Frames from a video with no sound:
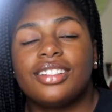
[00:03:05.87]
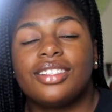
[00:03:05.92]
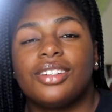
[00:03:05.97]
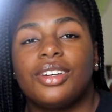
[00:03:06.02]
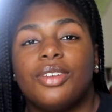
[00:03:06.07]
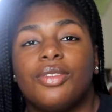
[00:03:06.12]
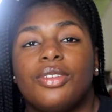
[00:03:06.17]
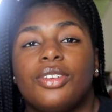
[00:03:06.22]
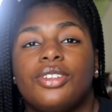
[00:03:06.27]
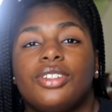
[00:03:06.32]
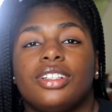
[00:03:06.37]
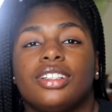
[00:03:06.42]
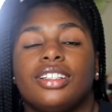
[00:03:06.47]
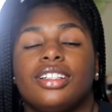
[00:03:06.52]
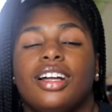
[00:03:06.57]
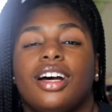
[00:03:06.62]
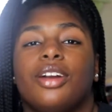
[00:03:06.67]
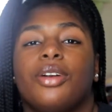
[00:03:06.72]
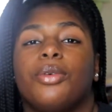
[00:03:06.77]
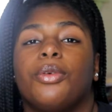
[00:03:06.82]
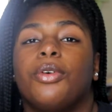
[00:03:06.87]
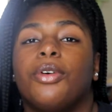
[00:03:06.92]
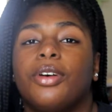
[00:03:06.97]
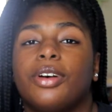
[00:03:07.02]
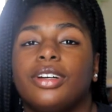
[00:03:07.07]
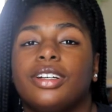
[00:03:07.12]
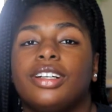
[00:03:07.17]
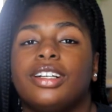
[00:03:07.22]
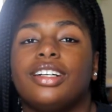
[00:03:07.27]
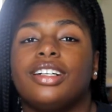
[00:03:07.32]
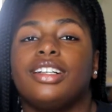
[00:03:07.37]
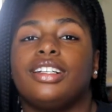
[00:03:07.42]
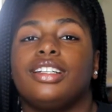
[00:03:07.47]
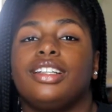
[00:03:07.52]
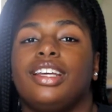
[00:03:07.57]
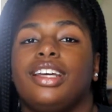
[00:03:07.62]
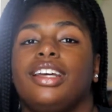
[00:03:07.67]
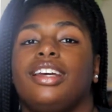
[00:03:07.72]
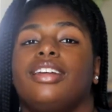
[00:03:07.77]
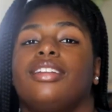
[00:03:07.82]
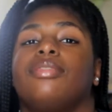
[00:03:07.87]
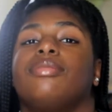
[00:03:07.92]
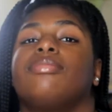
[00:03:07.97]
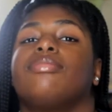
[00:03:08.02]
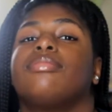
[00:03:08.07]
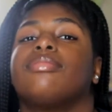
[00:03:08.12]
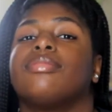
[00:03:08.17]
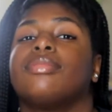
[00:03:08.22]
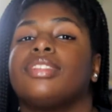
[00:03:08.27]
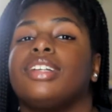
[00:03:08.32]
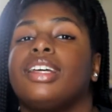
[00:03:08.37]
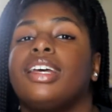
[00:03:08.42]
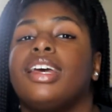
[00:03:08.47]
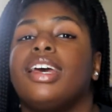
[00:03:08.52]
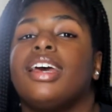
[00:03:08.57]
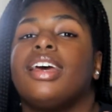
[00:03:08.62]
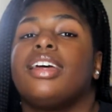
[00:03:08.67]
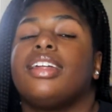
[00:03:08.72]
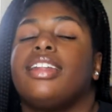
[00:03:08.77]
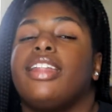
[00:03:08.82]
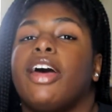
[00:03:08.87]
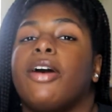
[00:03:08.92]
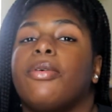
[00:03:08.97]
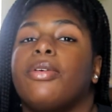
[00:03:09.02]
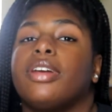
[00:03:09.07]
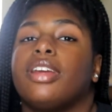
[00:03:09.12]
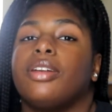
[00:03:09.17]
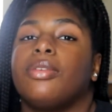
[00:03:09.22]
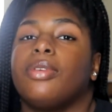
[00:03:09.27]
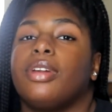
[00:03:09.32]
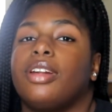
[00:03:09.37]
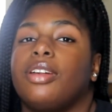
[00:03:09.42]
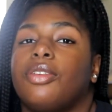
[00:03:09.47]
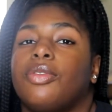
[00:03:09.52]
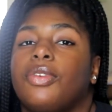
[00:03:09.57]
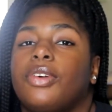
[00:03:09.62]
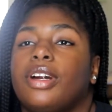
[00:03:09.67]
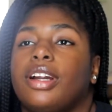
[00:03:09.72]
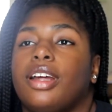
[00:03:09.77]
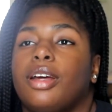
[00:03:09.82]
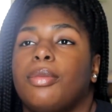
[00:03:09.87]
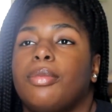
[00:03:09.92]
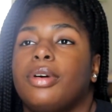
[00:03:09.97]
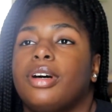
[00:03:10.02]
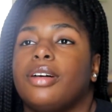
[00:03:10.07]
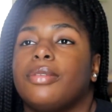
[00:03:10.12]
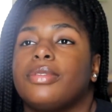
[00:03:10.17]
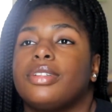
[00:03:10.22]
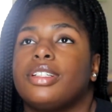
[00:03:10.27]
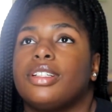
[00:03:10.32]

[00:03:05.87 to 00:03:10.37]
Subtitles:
So if you drink a lot of water, then that will get rid of the forehead bump.